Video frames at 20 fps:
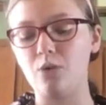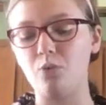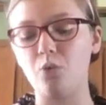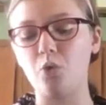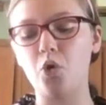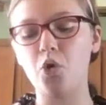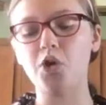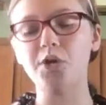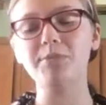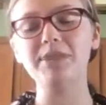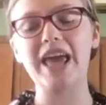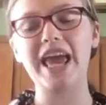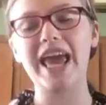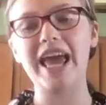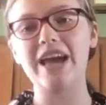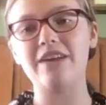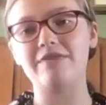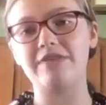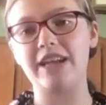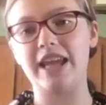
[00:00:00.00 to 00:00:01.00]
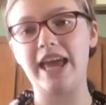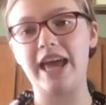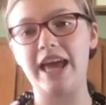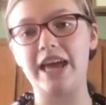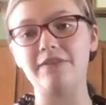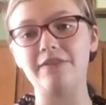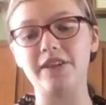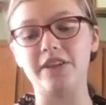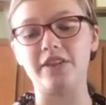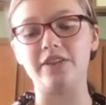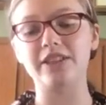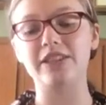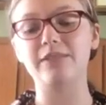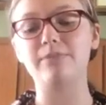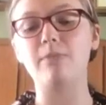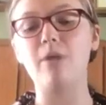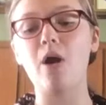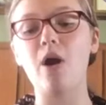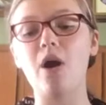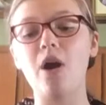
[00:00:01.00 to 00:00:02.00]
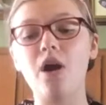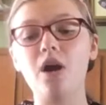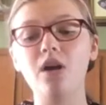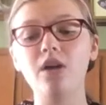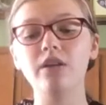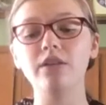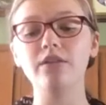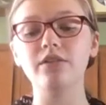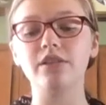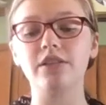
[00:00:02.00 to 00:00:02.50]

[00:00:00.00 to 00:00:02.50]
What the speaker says: Warm the half and half in a small